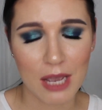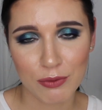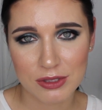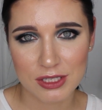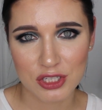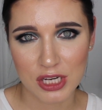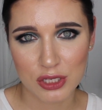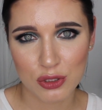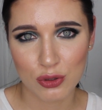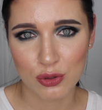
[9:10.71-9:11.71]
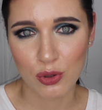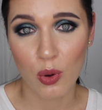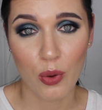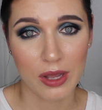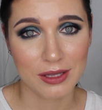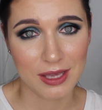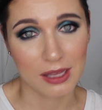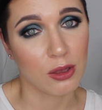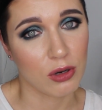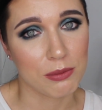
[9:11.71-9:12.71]
I would suggest you to go and
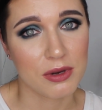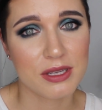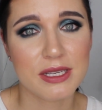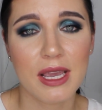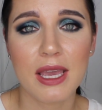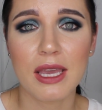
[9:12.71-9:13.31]
get Laura Mercier.